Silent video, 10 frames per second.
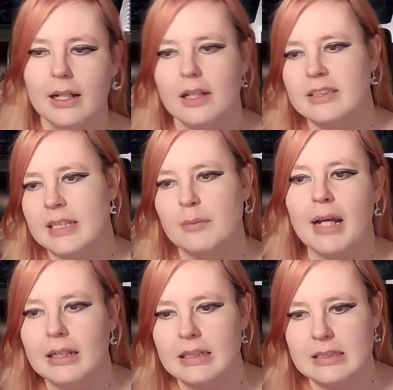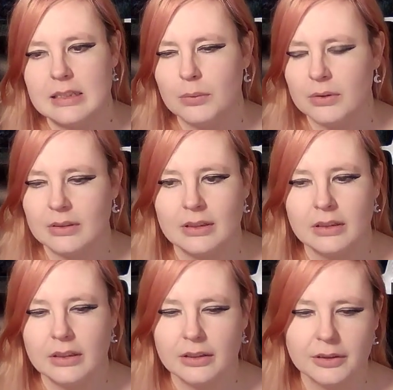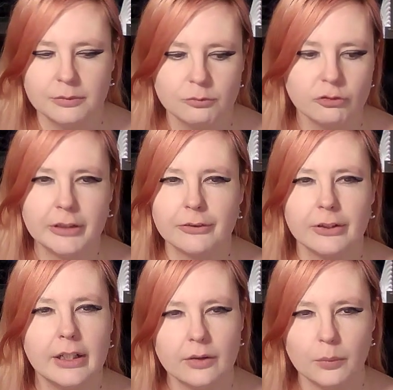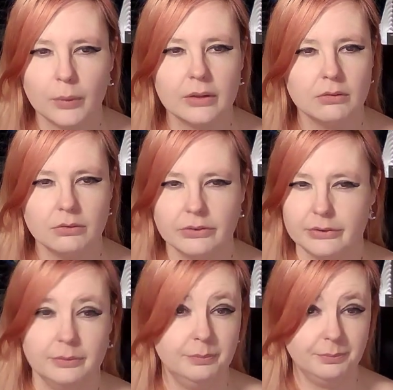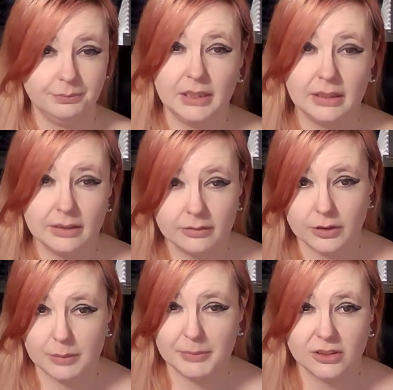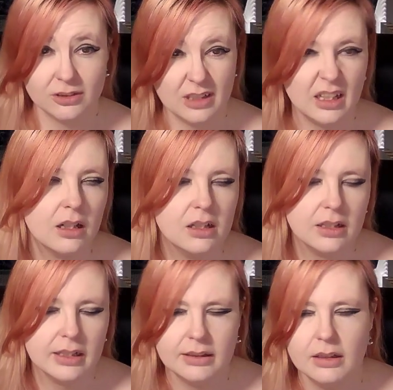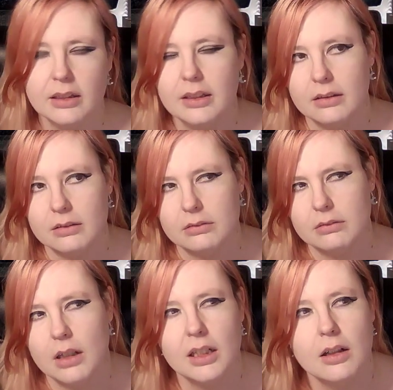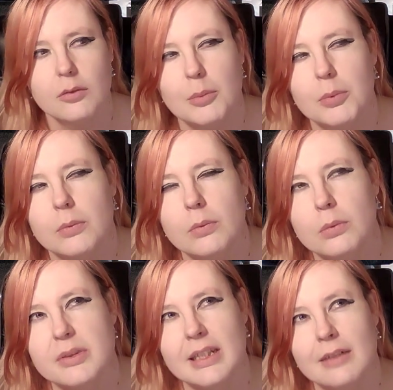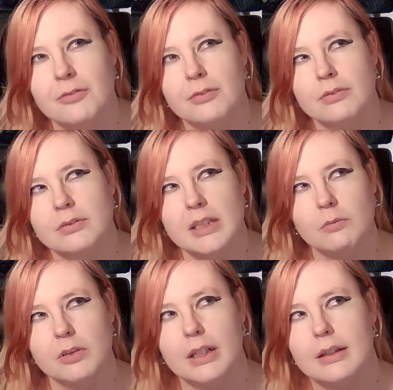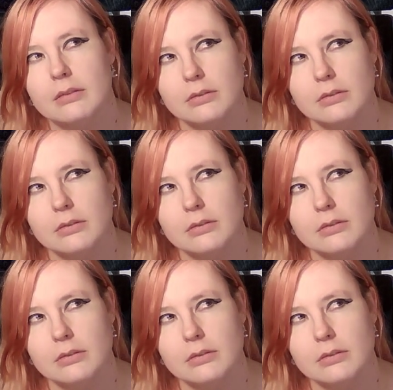Team Galaxy want to, you know, recreate the world in their own image, that kind of thing. I can't remember, what was that? Team Flare.